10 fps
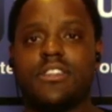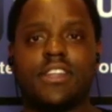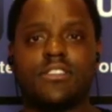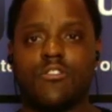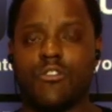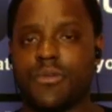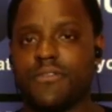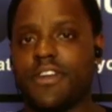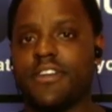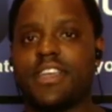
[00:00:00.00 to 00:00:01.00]
that is corporate
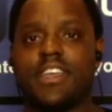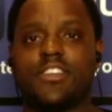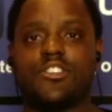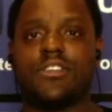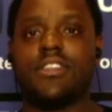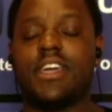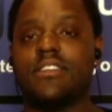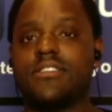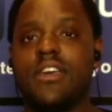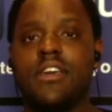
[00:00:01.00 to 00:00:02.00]
verification, that is